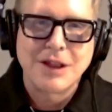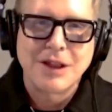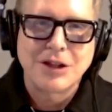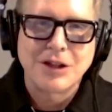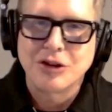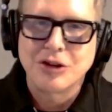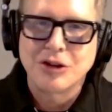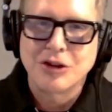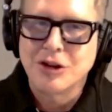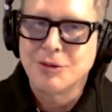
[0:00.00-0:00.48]

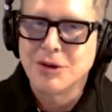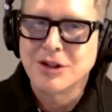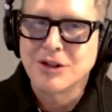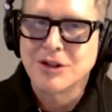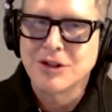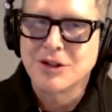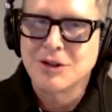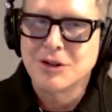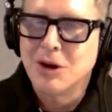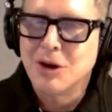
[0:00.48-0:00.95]
that you're going to
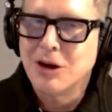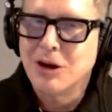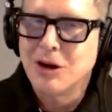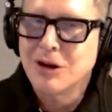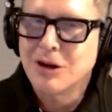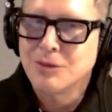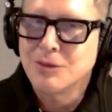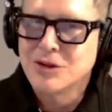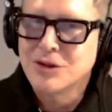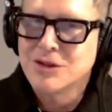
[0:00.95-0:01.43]
bring to
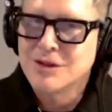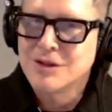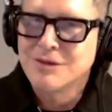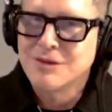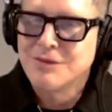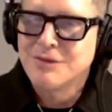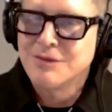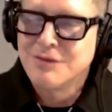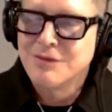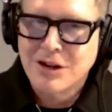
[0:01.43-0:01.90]
market, which
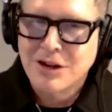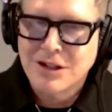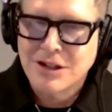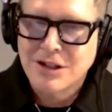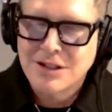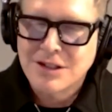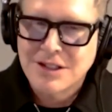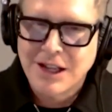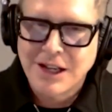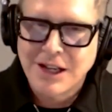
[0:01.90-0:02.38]
is
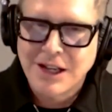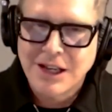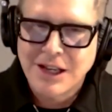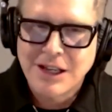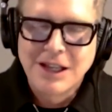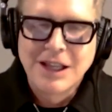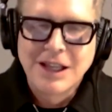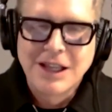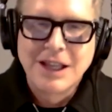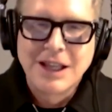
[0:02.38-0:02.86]
very
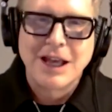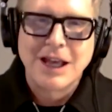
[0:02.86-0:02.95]
exciting.